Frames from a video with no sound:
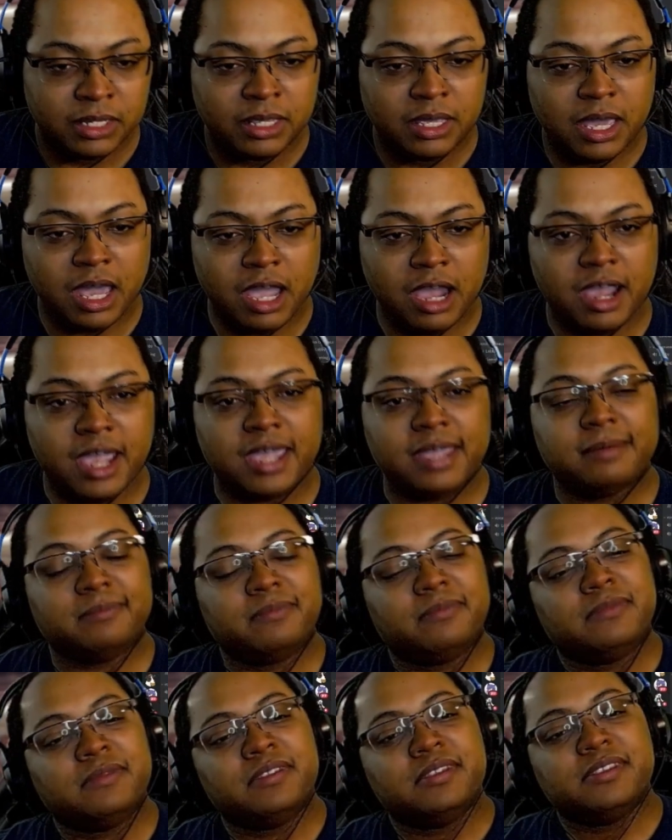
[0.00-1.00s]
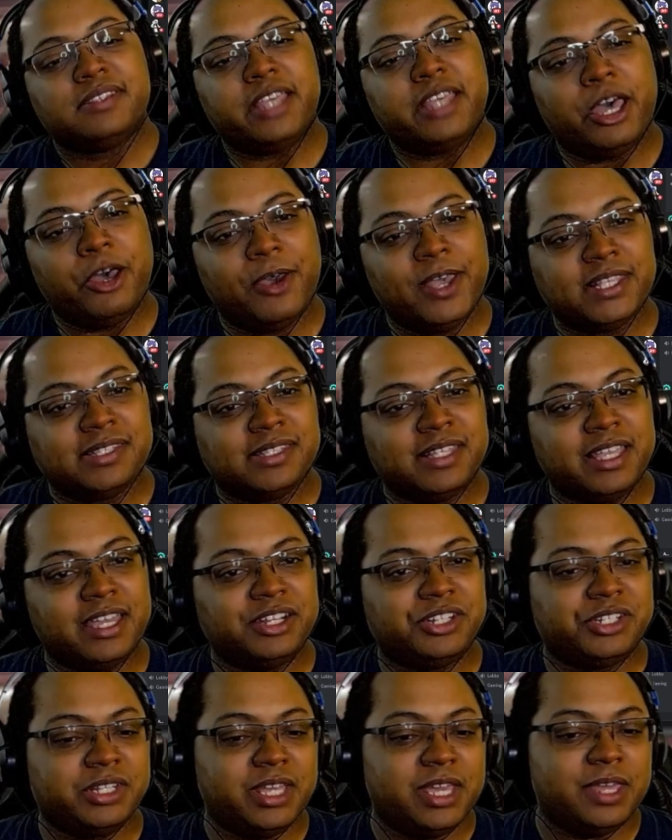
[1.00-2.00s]
Alright, so
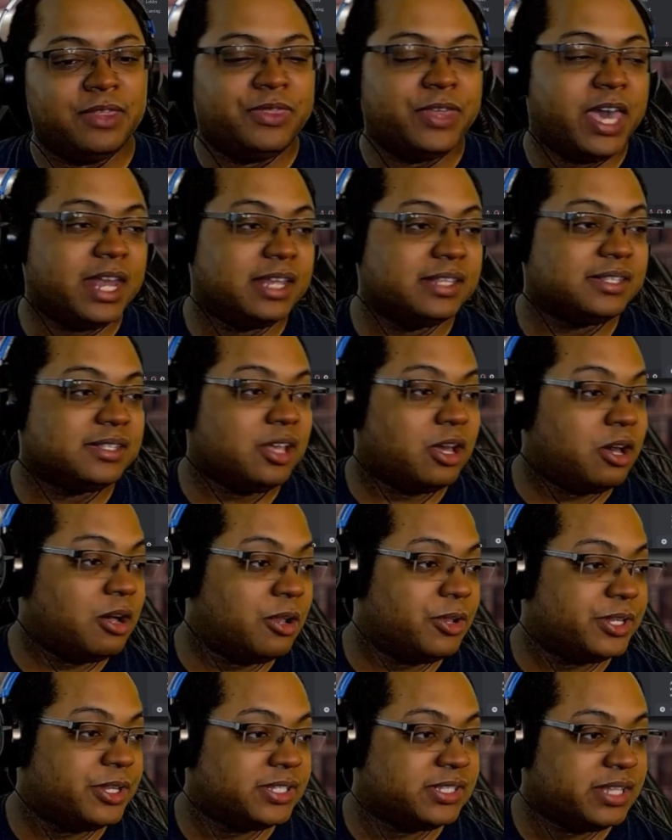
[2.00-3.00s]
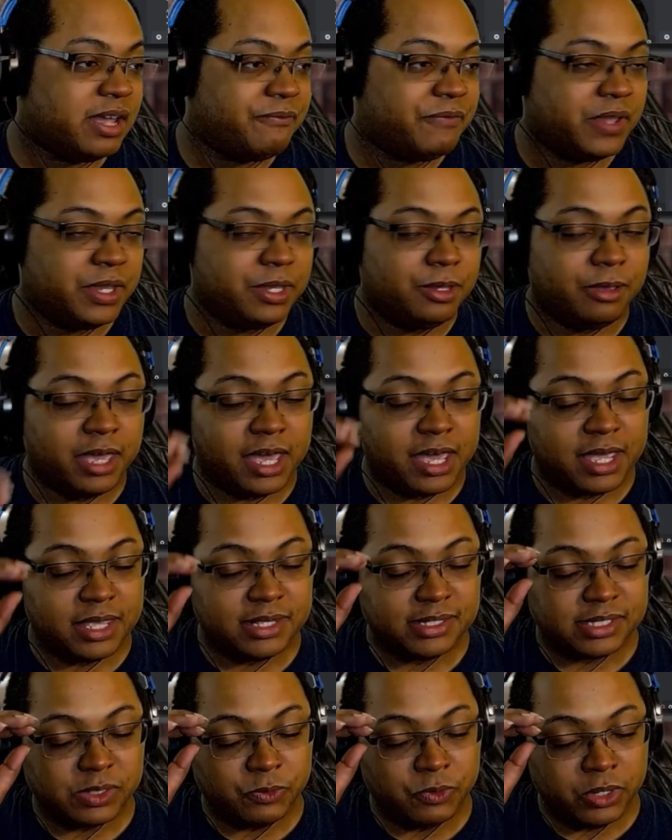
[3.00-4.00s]
essentially that is all the stuff that you
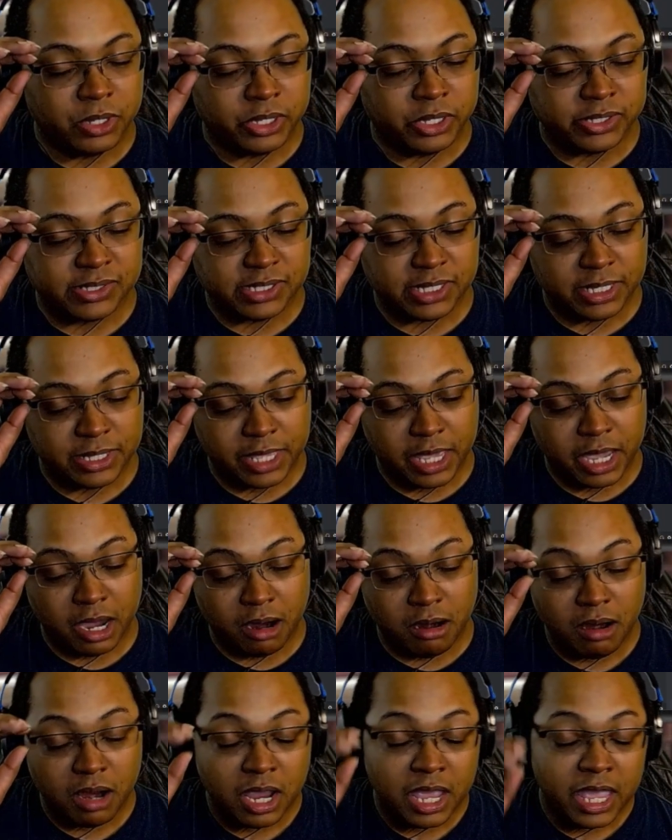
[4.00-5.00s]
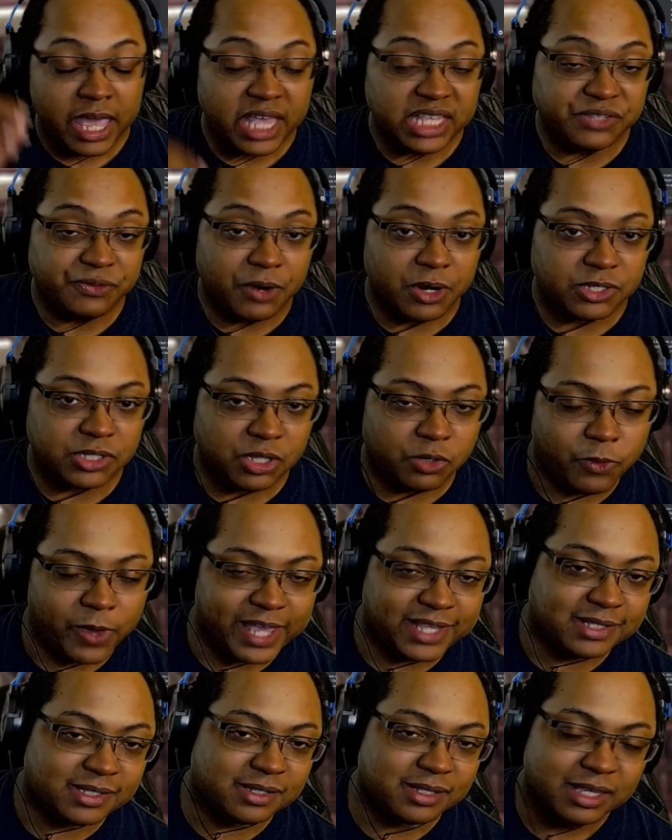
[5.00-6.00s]
guys will see there as far as the
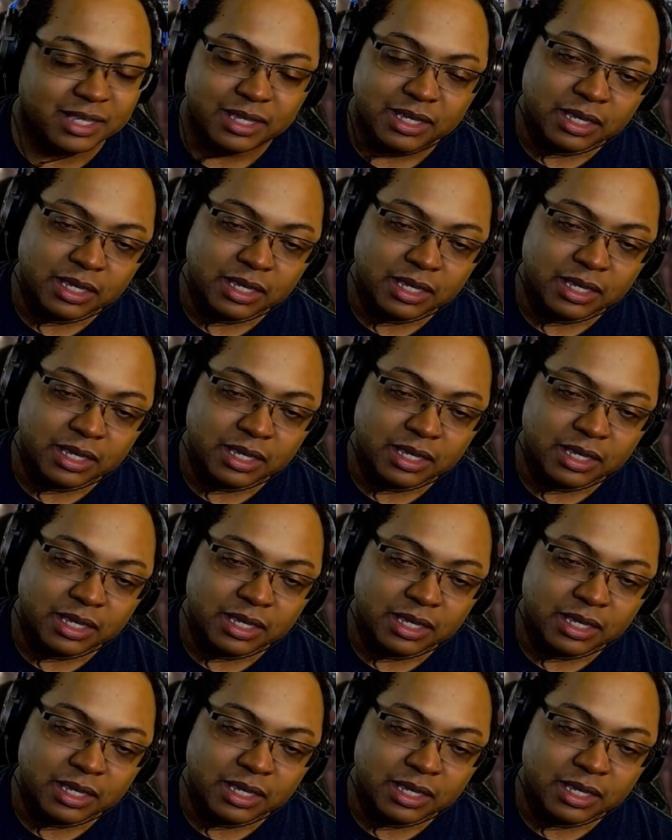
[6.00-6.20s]
quests.